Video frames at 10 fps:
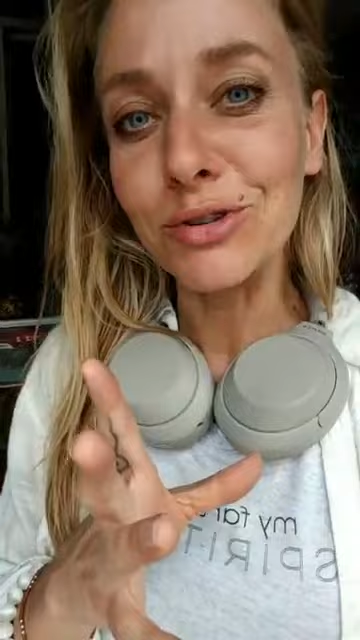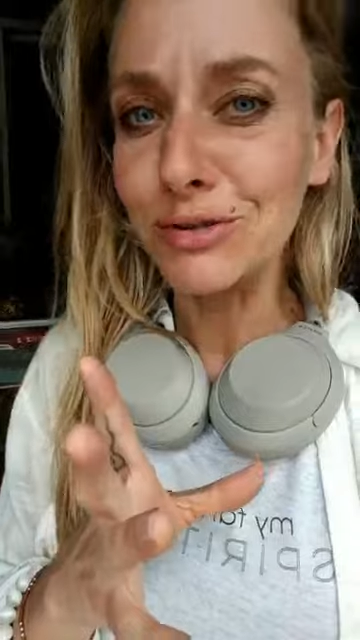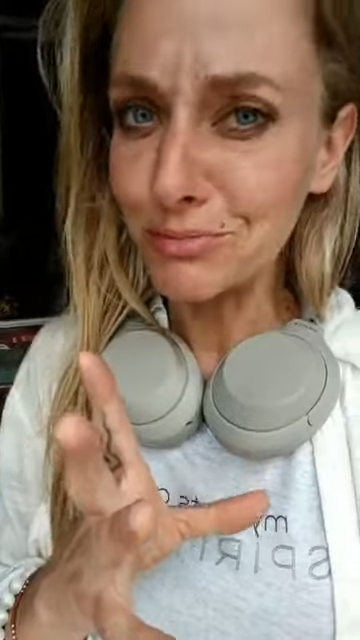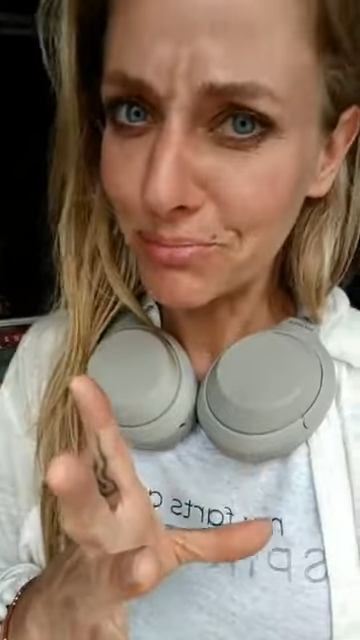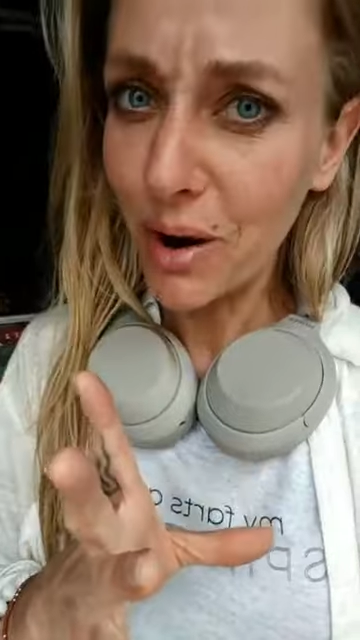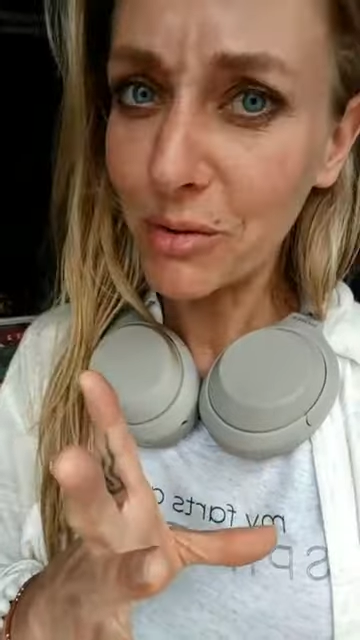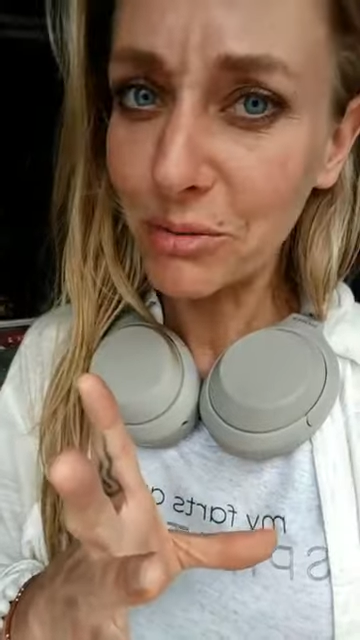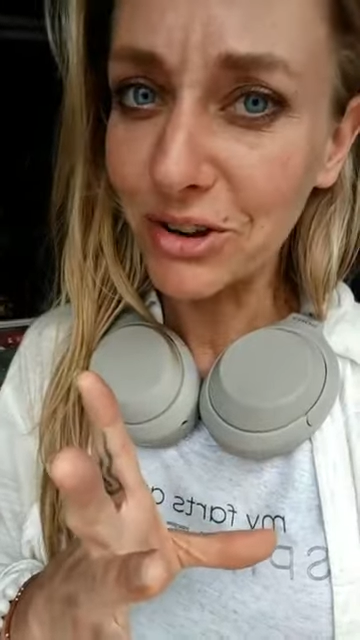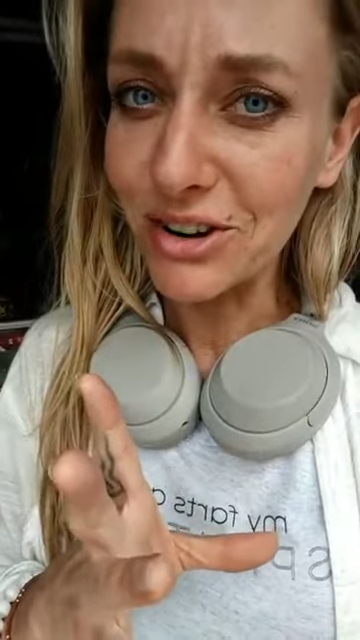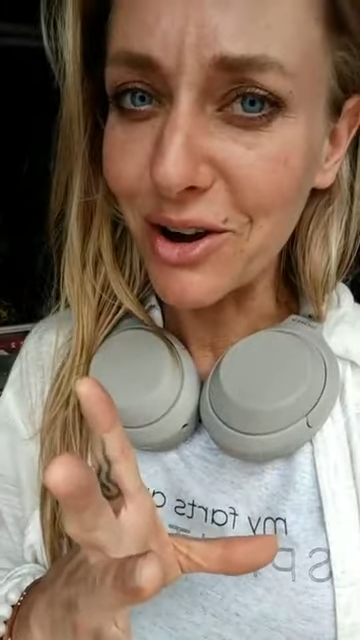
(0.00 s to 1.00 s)
you
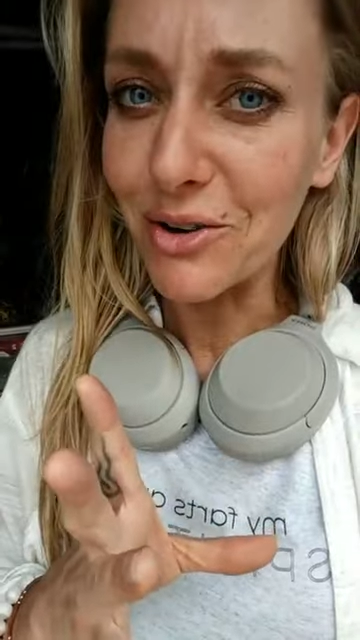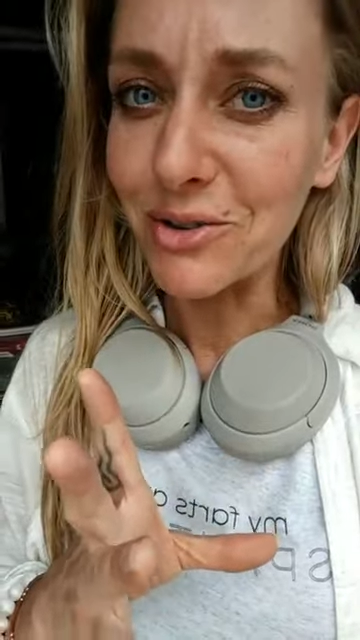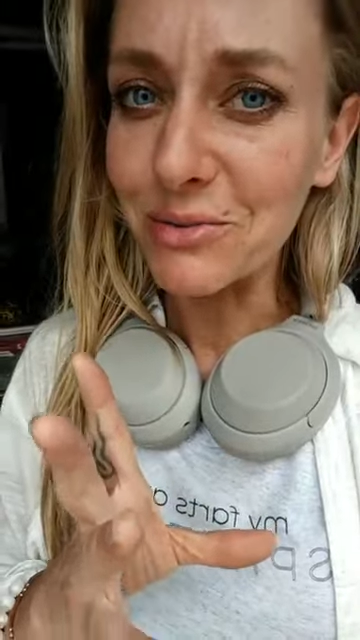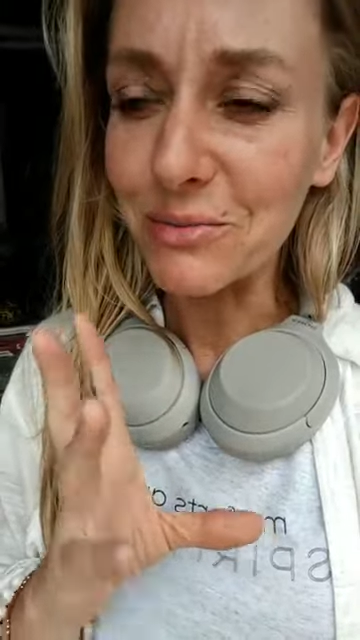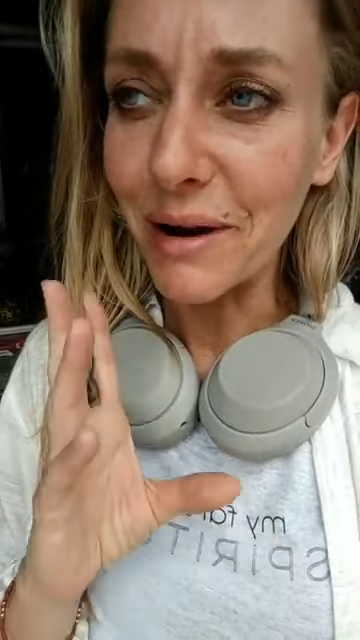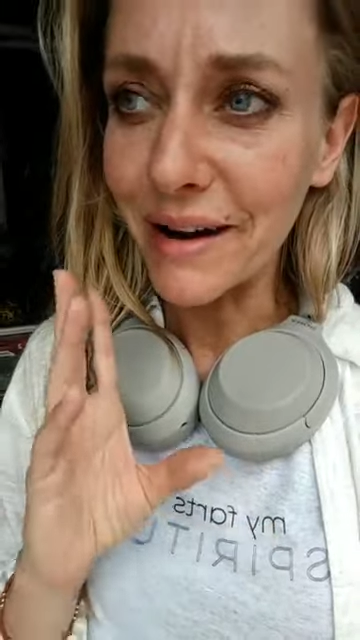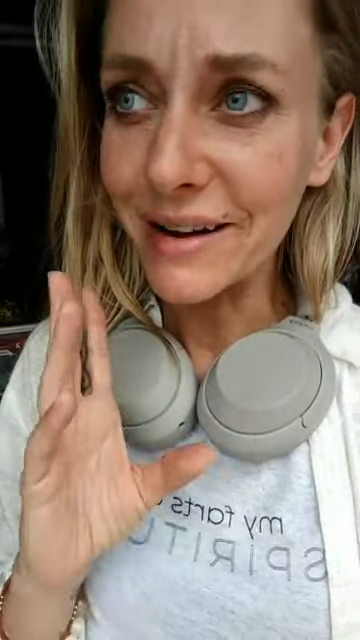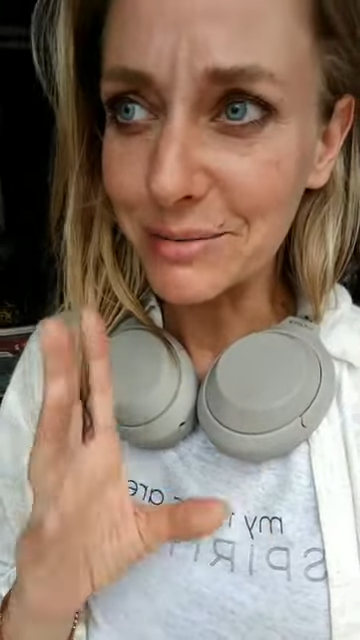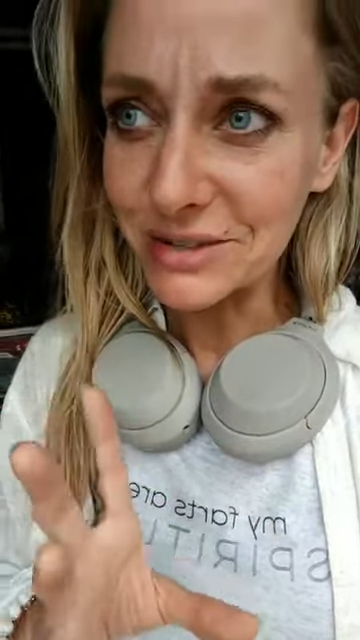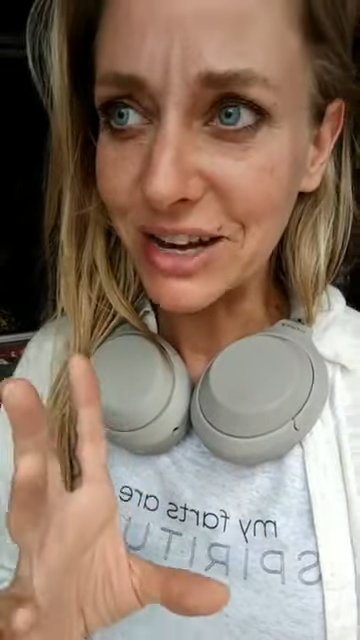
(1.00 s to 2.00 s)
probably know, my
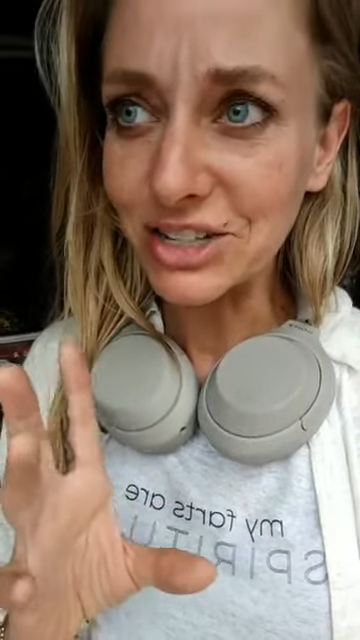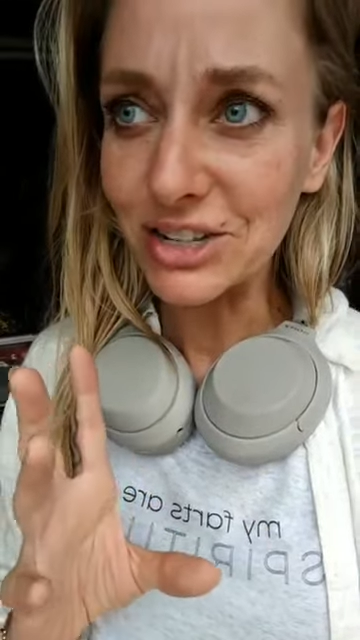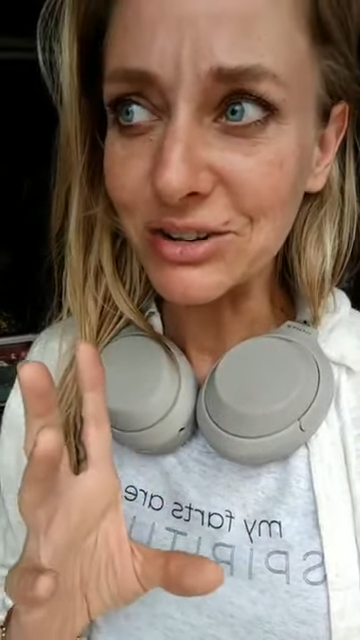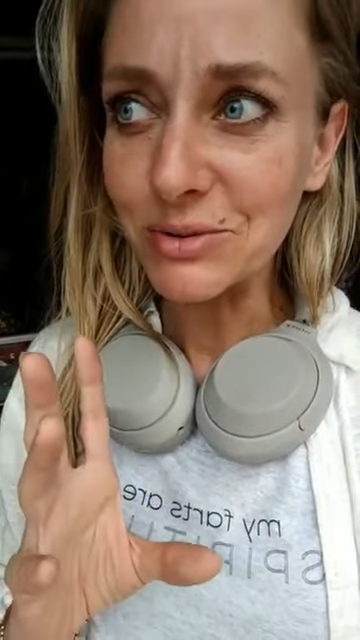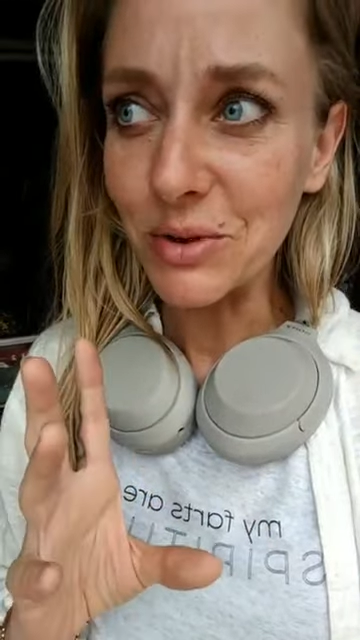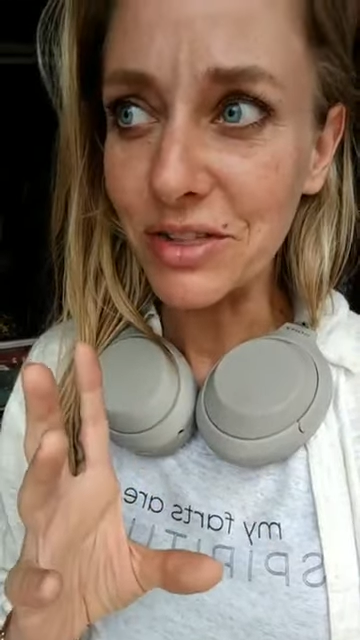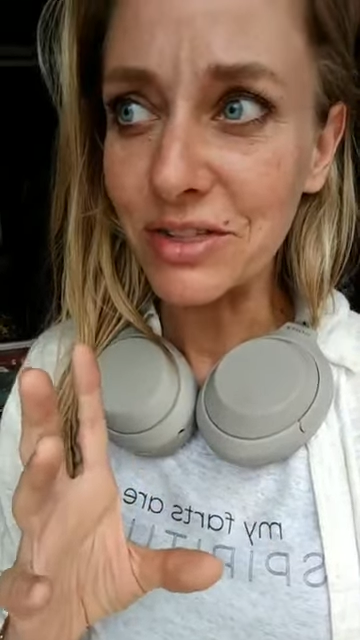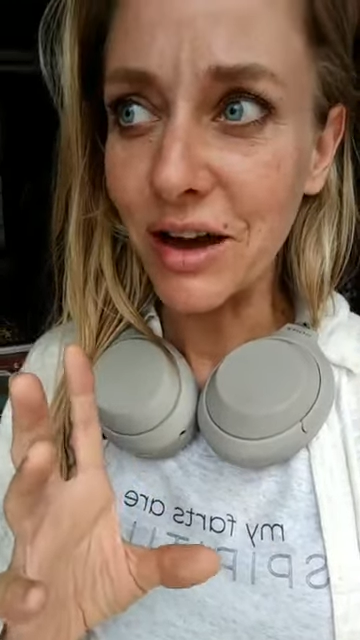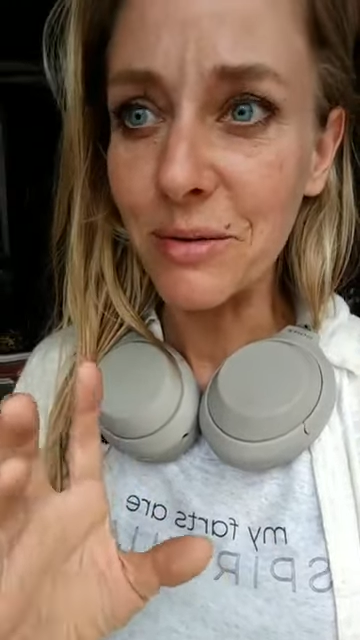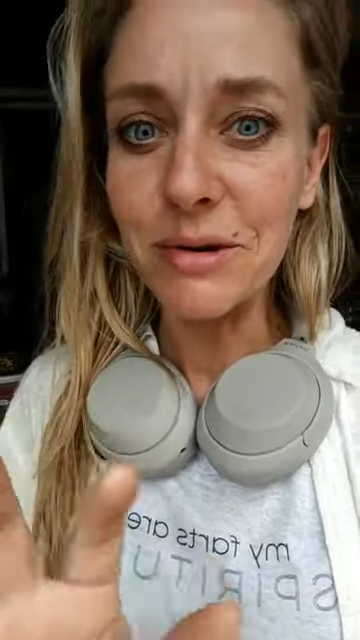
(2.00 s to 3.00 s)
obsession with
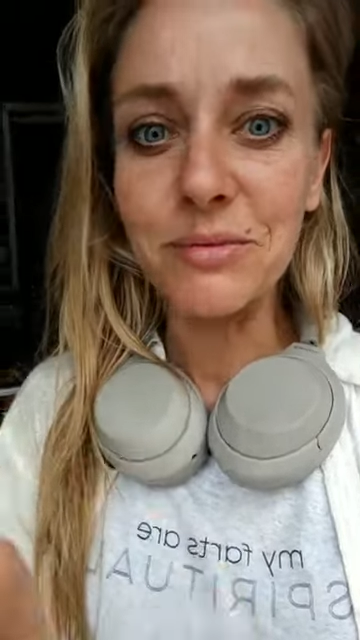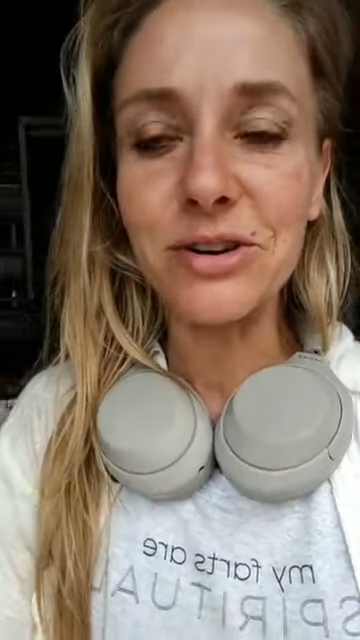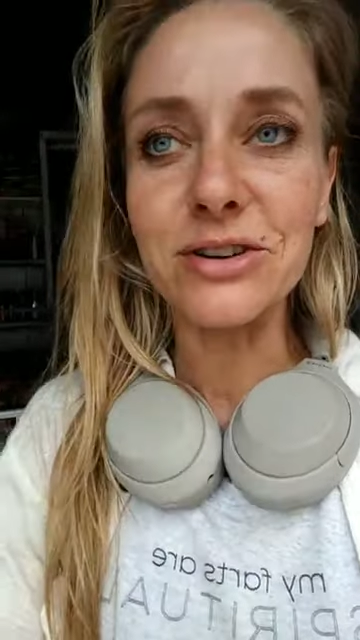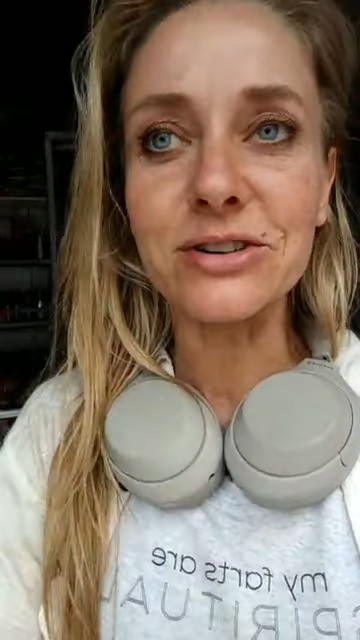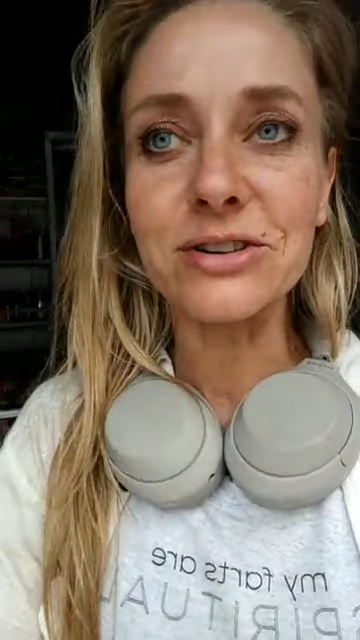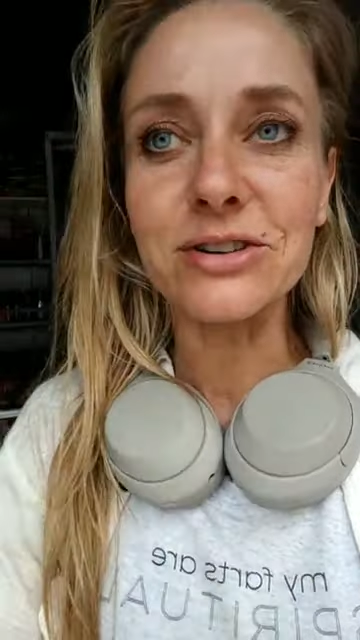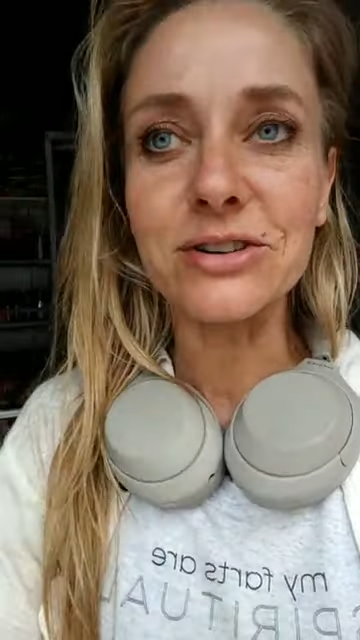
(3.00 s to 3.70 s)
hummingbirds.